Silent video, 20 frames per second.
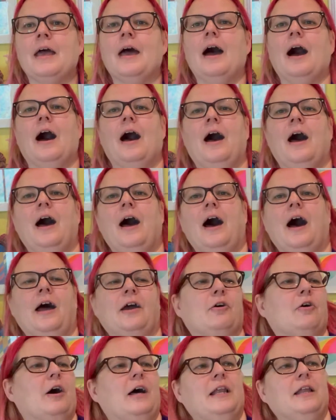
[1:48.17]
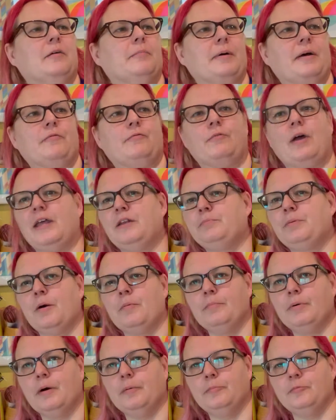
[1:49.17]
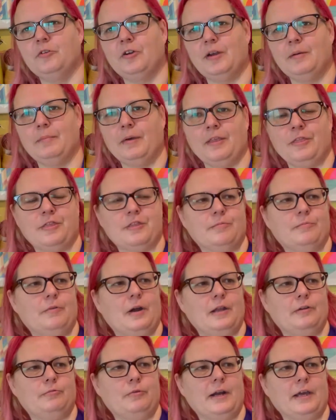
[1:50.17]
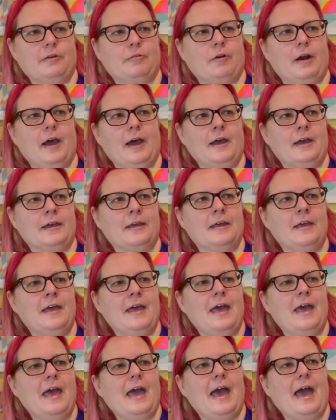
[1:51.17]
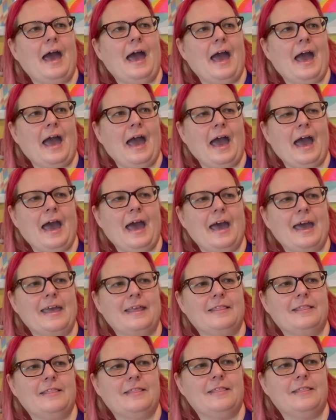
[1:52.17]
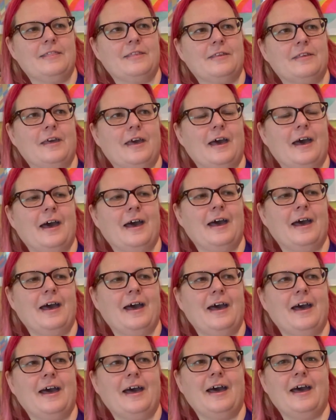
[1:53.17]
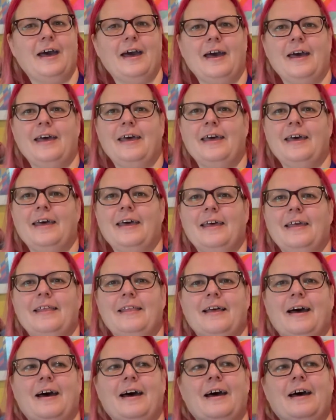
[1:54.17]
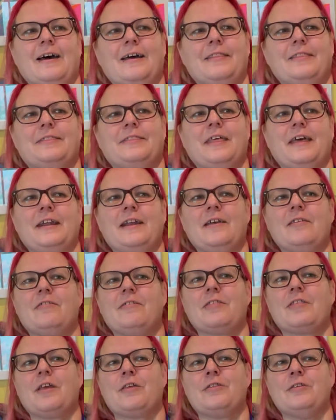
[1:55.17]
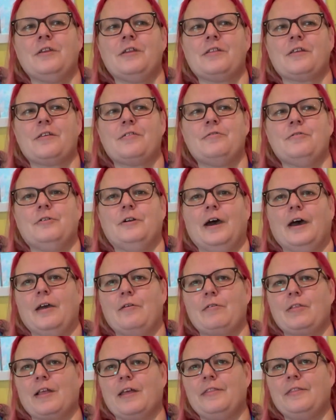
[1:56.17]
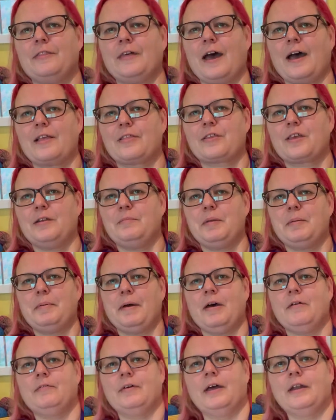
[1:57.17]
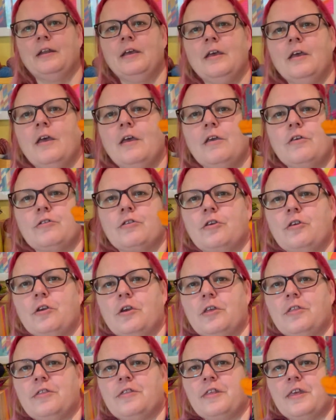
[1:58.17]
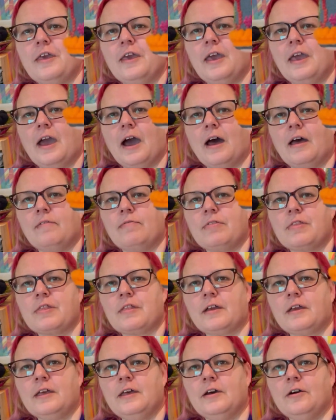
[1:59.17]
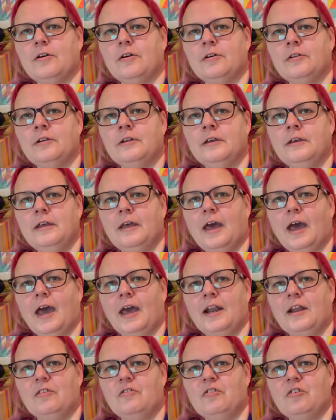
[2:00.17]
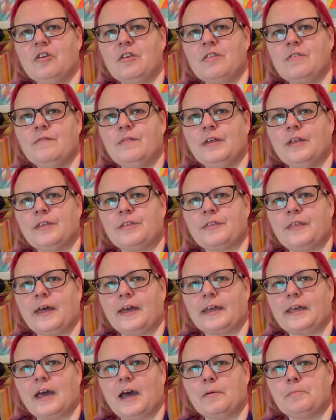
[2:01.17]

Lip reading: I got a little bit of red pom-pom trim and some red rickrack, and then I just, as soon as I saw it, I was like, that's going to be perfect. So you can see I've stuck it on and it just fills that gap